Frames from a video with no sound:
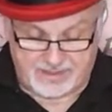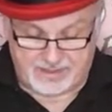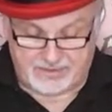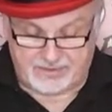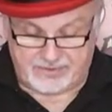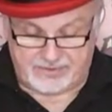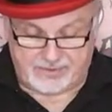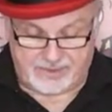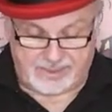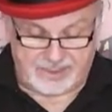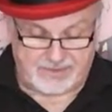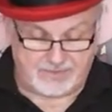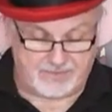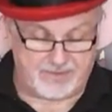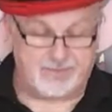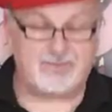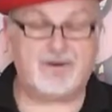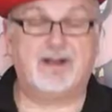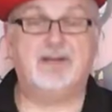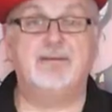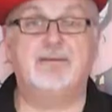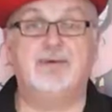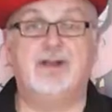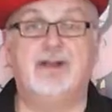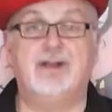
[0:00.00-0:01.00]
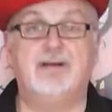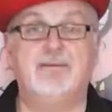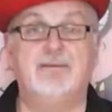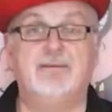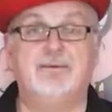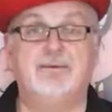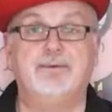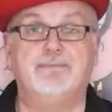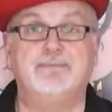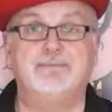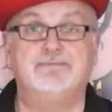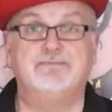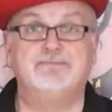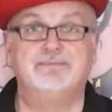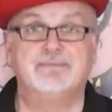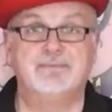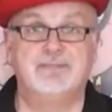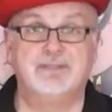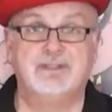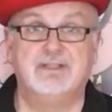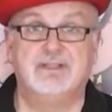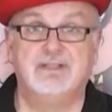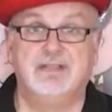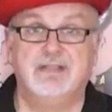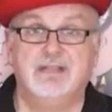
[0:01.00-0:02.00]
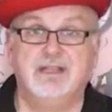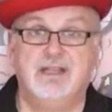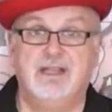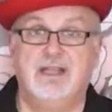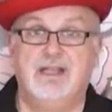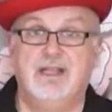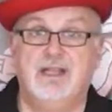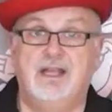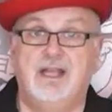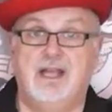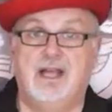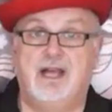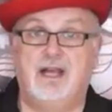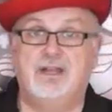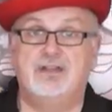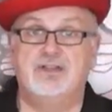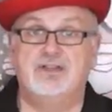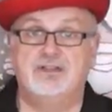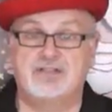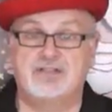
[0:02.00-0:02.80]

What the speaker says: and turn them the right way up, and